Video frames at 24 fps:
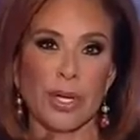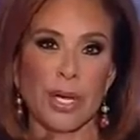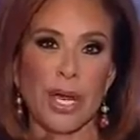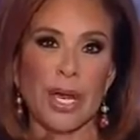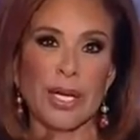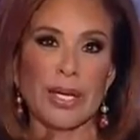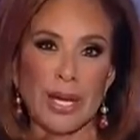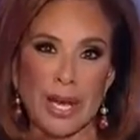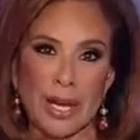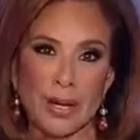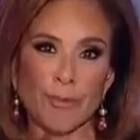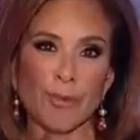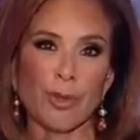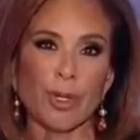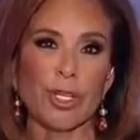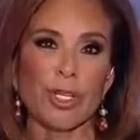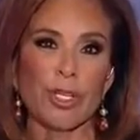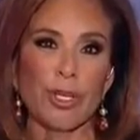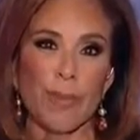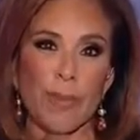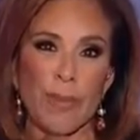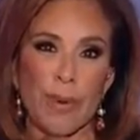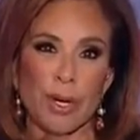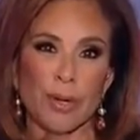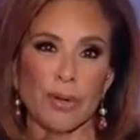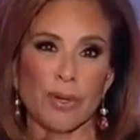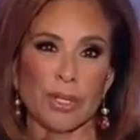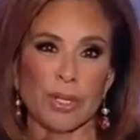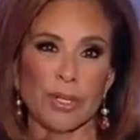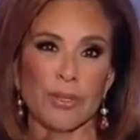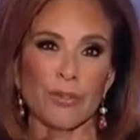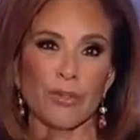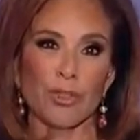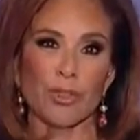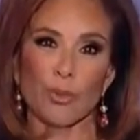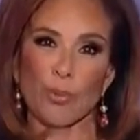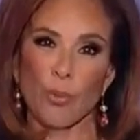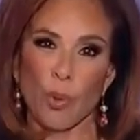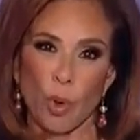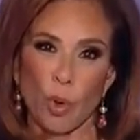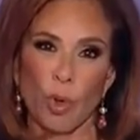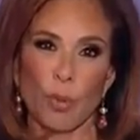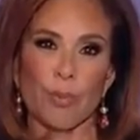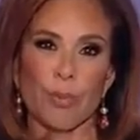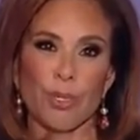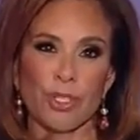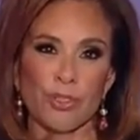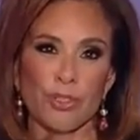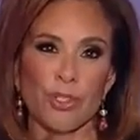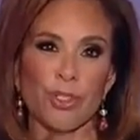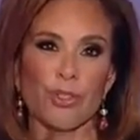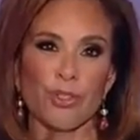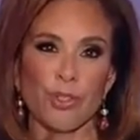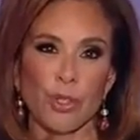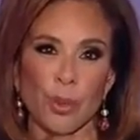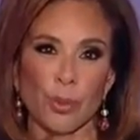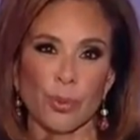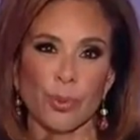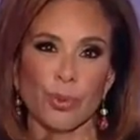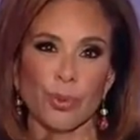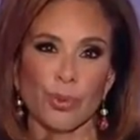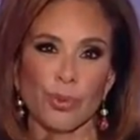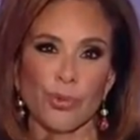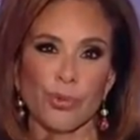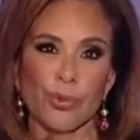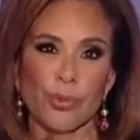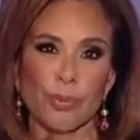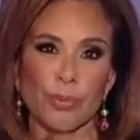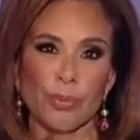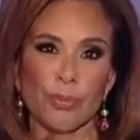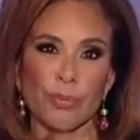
and African American small business owners.